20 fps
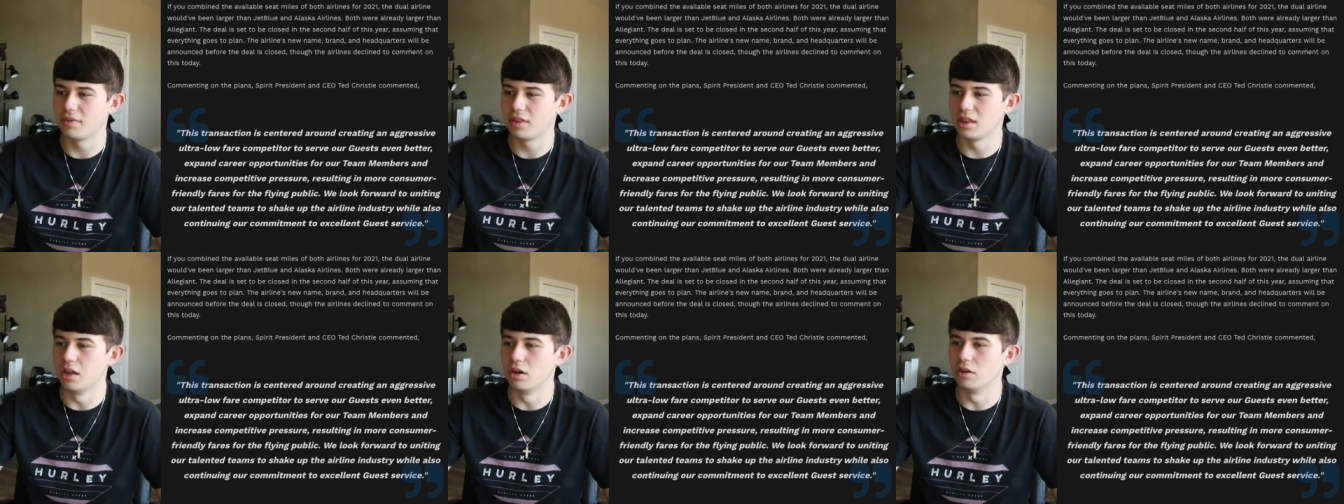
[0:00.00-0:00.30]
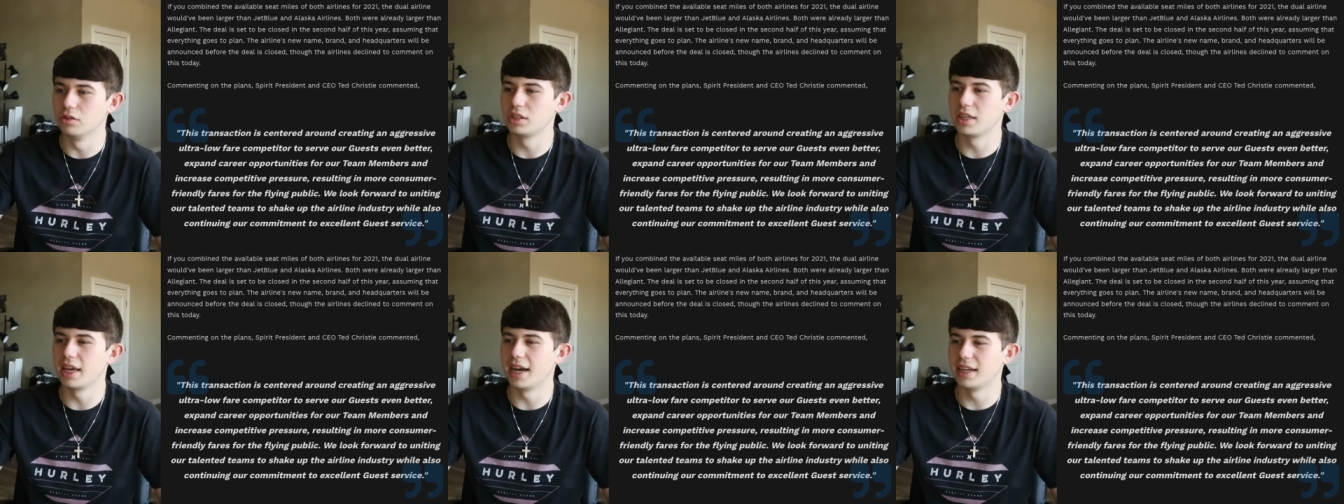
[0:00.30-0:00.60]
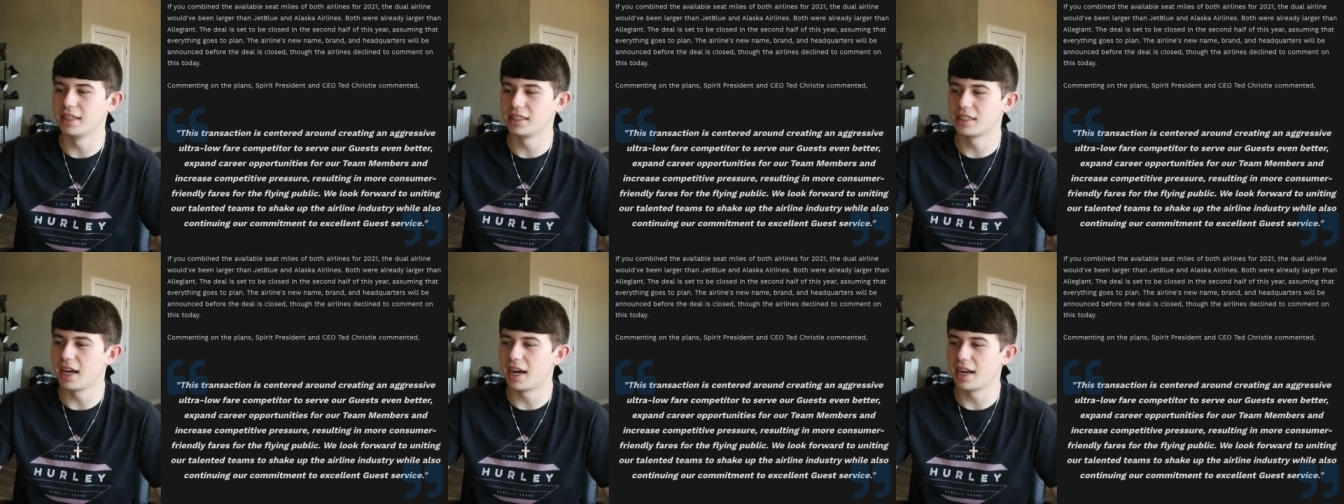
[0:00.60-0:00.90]
those
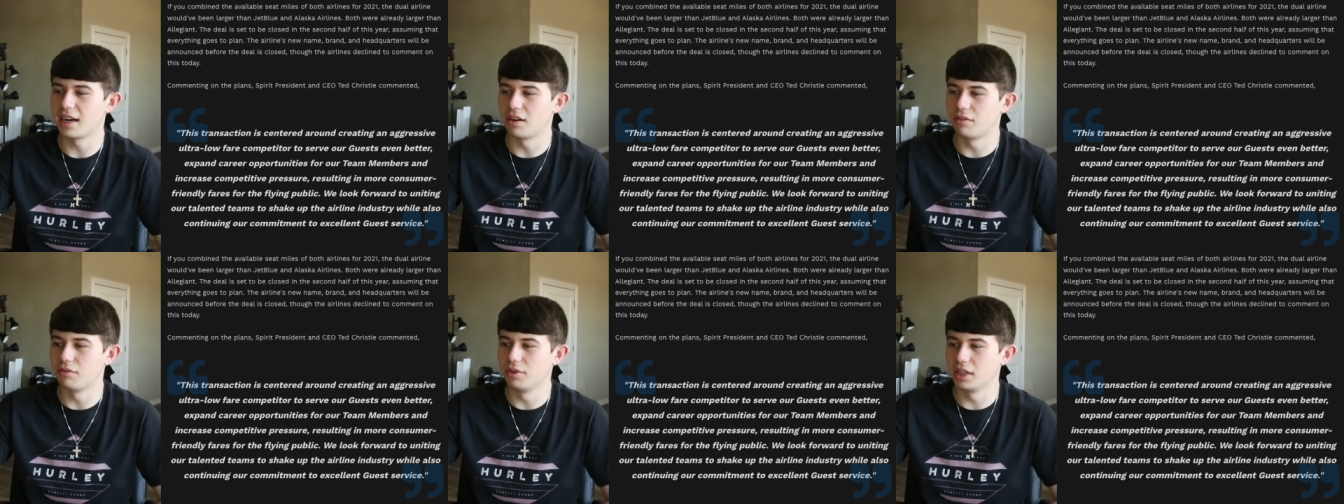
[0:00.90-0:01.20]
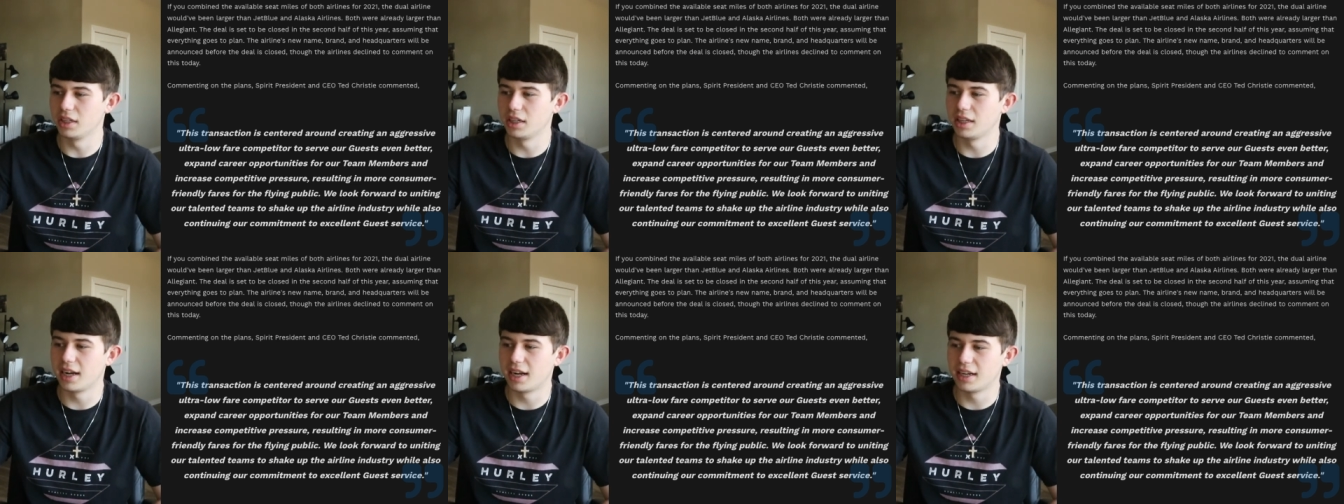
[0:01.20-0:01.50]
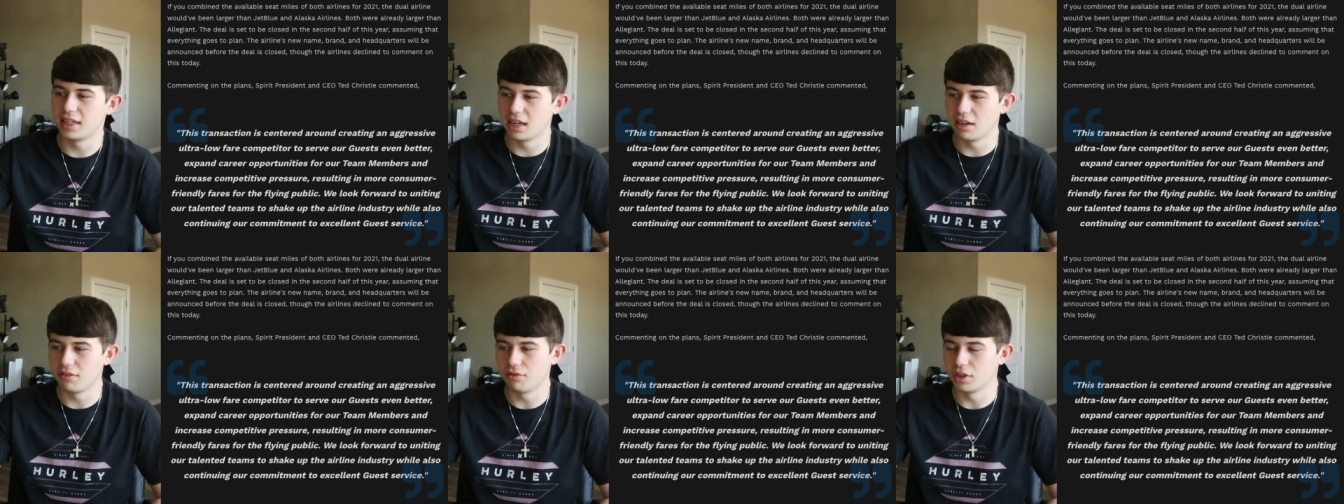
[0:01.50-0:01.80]
guys got a really good
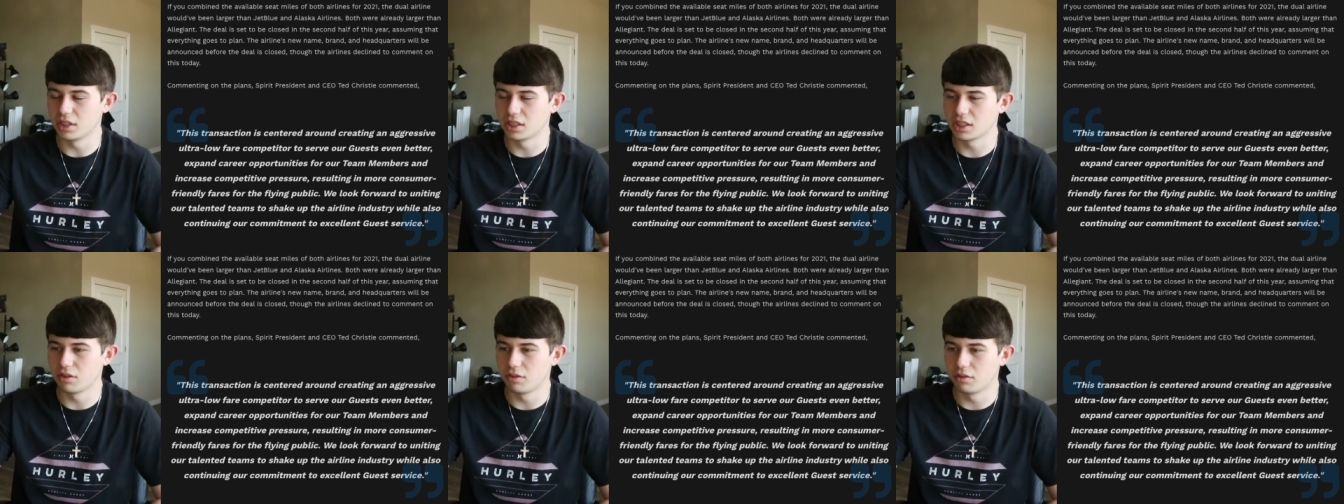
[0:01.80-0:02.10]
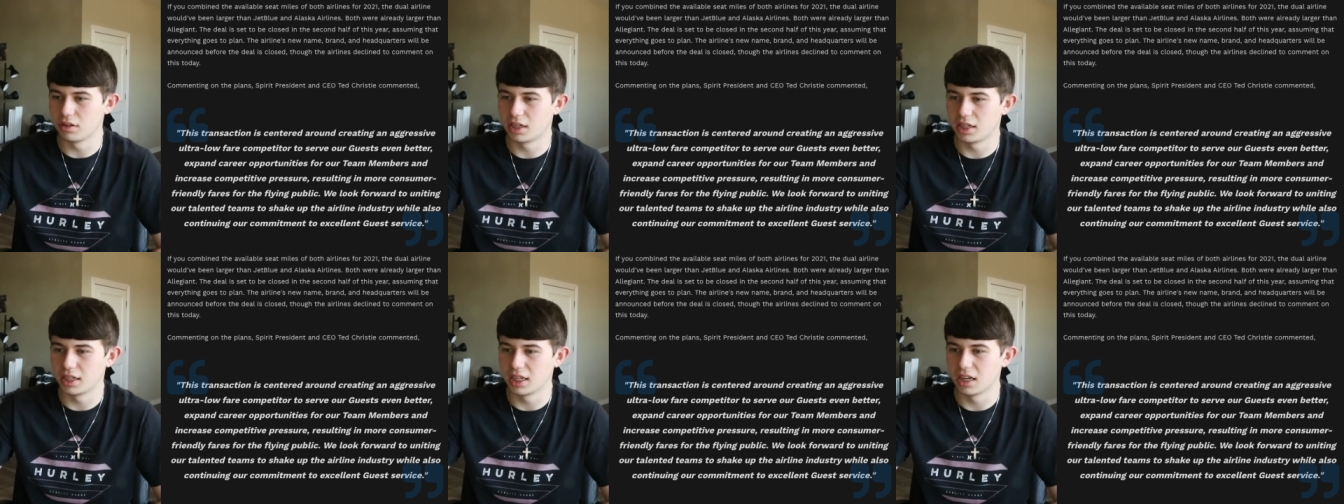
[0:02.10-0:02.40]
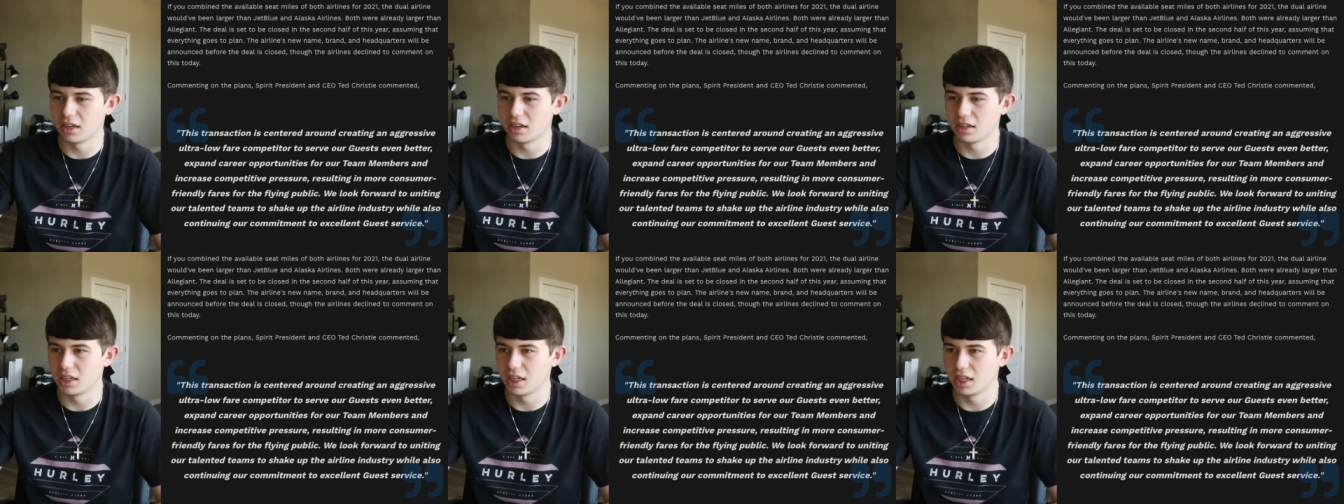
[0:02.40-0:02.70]
idea of what's going on
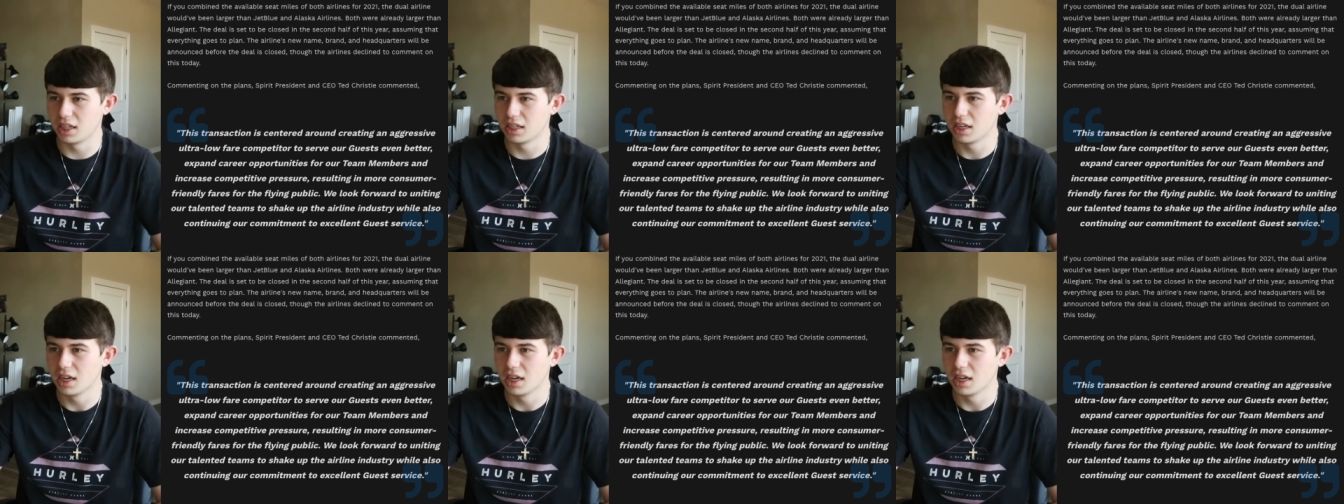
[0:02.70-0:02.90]
here indeed.